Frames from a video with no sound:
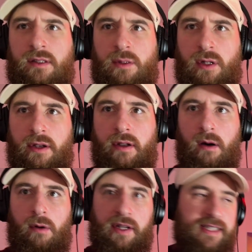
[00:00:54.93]
You wouldn't
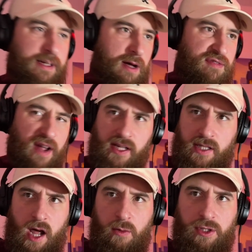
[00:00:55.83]
not want to see my face
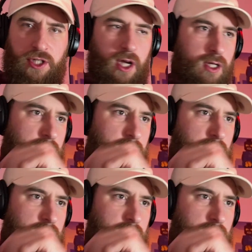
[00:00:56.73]
now, would you?